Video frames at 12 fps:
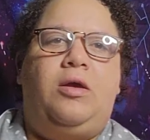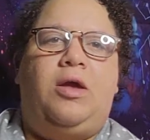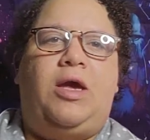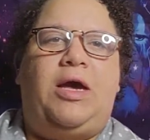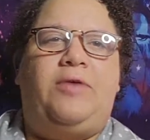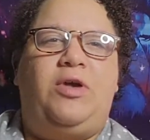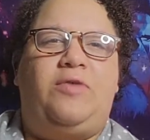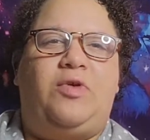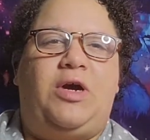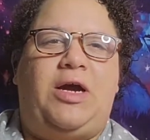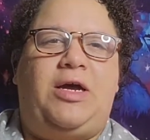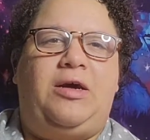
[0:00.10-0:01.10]
Have you ever
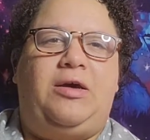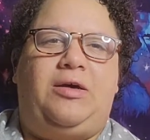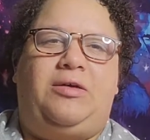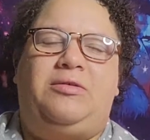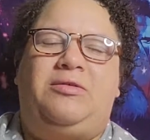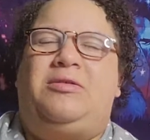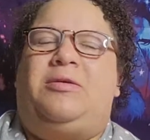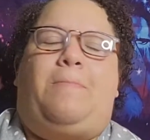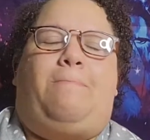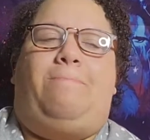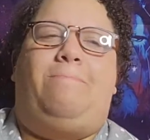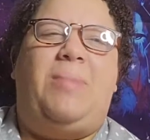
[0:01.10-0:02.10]
had a
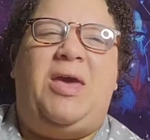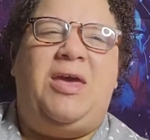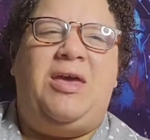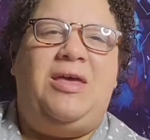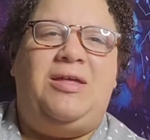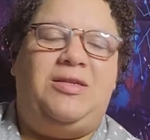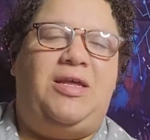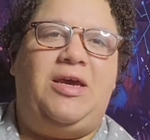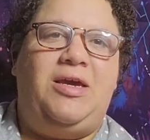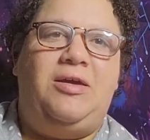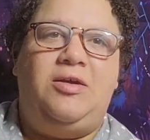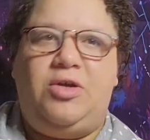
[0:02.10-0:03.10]
meh
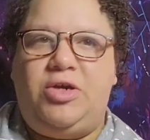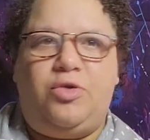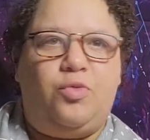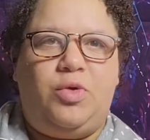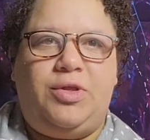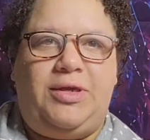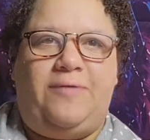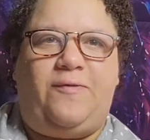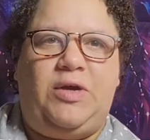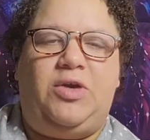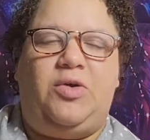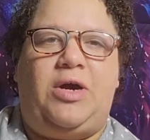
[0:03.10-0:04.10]
day? Couldn't really
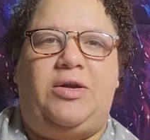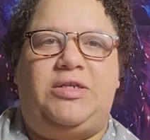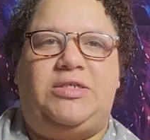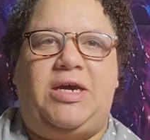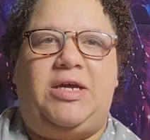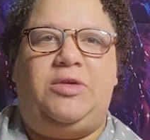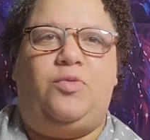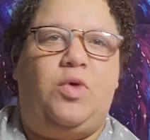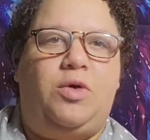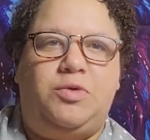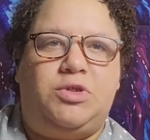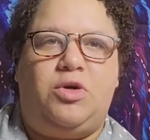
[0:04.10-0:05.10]
figure out exactly
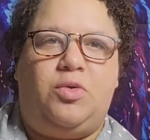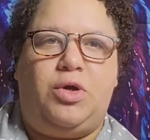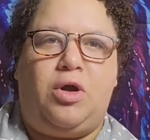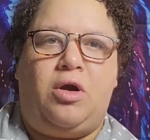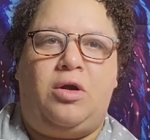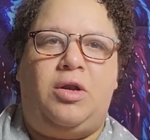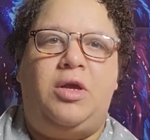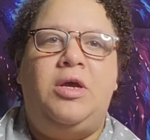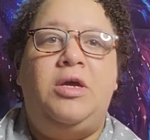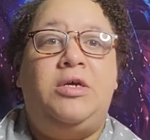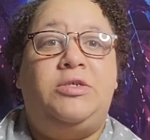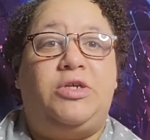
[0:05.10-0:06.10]
what was going on
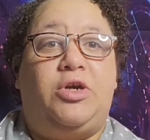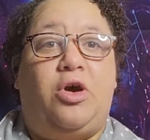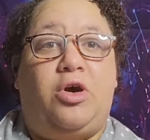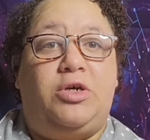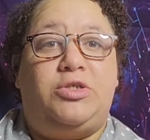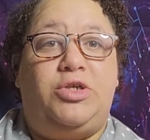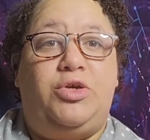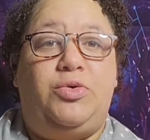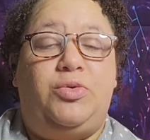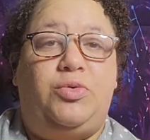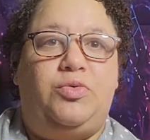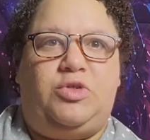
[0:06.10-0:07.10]
to cause
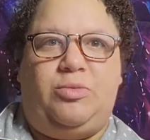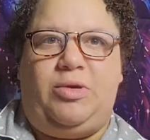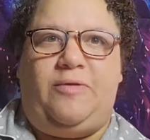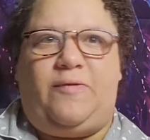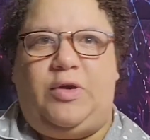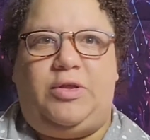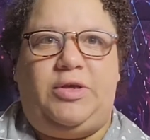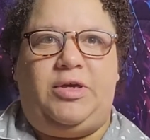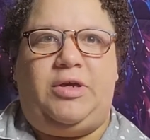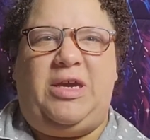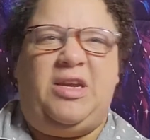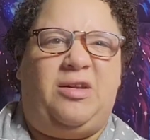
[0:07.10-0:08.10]
you to be
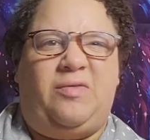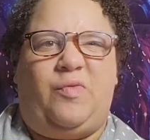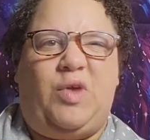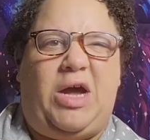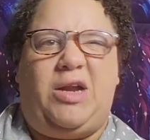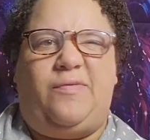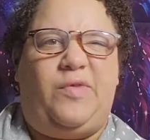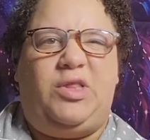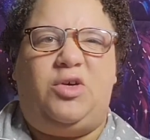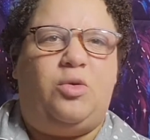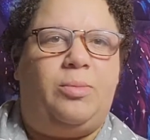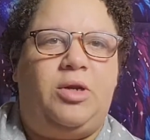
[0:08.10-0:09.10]
feeling in kind of a
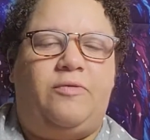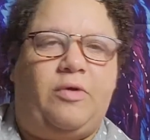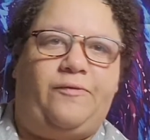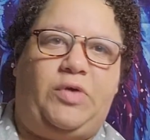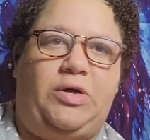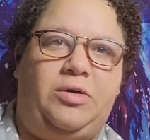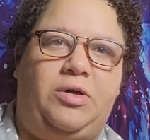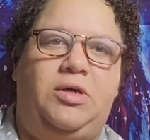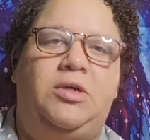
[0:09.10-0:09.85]
little bit of a funk?